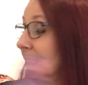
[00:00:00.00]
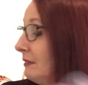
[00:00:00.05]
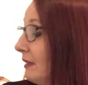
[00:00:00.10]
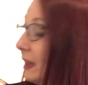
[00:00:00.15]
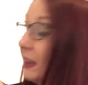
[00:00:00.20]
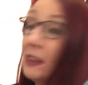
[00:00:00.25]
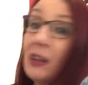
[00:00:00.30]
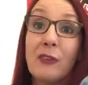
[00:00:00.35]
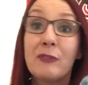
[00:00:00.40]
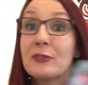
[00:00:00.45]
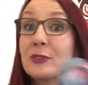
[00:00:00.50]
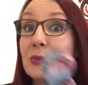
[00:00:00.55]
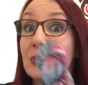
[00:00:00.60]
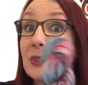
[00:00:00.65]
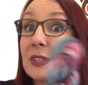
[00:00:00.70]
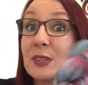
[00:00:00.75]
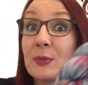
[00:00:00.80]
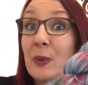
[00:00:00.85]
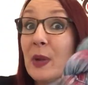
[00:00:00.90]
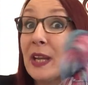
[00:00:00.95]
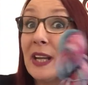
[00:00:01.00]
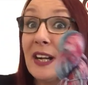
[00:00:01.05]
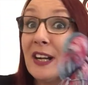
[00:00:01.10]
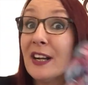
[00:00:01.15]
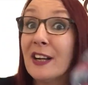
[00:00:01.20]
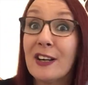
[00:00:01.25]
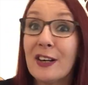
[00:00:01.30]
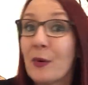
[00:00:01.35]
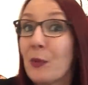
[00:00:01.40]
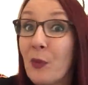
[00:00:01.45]
love note
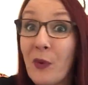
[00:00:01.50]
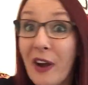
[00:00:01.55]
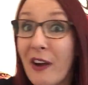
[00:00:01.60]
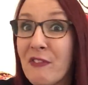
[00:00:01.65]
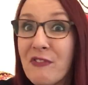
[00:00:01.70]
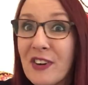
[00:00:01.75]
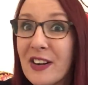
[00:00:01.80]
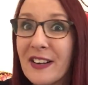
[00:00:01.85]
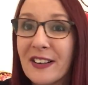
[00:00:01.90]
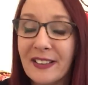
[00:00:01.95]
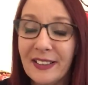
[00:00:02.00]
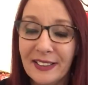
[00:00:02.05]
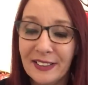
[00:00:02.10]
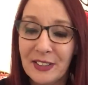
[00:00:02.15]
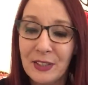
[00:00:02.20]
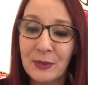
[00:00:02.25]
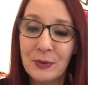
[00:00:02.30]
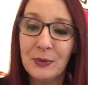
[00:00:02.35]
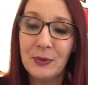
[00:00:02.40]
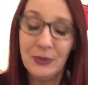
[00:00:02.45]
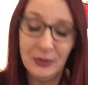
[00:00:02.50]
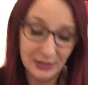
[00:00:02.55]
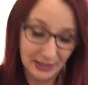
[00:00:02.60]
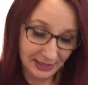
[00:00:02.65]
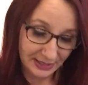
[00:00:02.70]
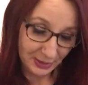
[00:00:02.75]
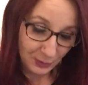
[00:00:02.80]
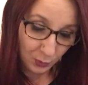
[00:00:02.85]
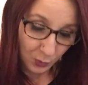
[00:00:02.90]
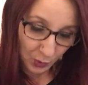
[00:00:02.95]
sweater, whatever. You know,
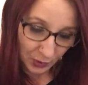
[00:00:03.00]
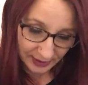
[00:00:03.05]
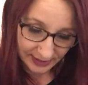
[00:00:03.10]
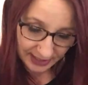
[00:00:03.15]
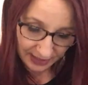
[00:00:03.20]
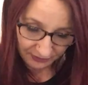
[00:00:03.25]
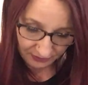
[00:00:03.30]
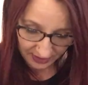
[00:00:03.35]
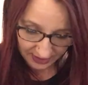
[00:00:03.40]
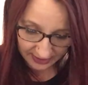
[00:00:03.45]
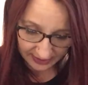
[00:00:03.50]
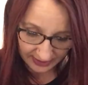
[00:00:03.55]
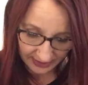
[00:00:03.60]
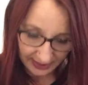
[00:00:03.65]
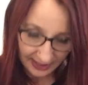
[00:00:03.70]
you whatever.